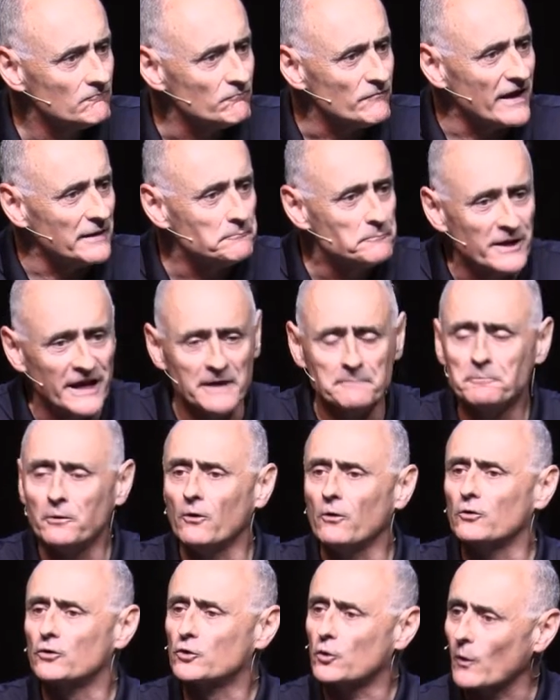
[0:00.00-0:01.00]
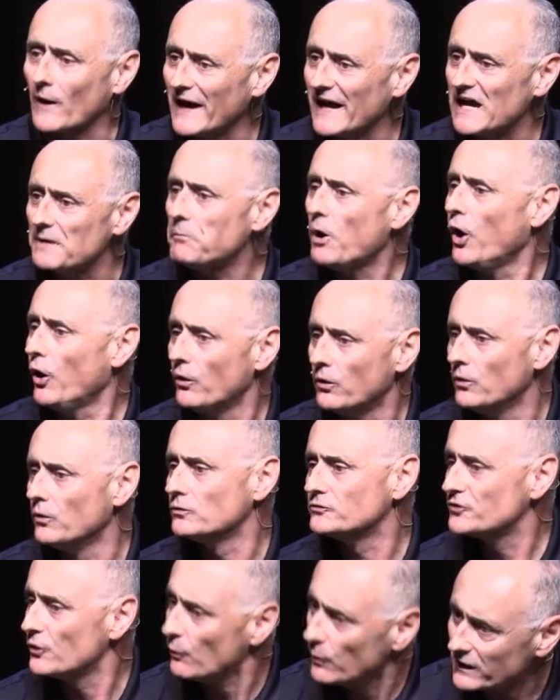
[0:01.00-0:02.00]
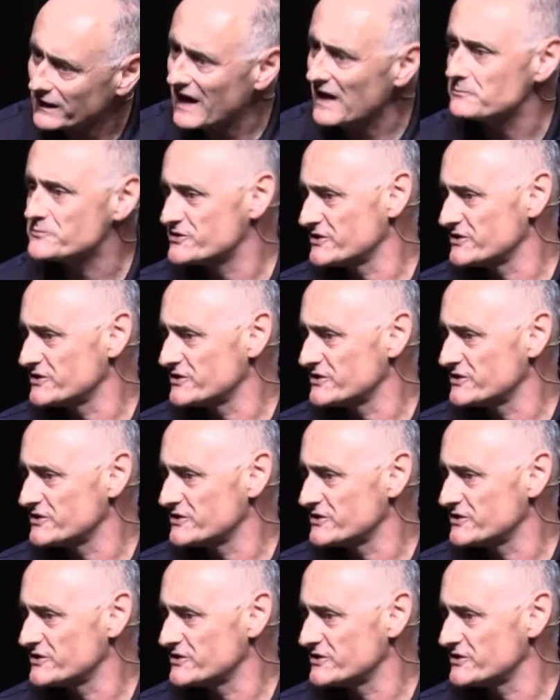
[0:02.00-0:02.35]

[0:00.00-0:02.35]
That people grab hold to what I'm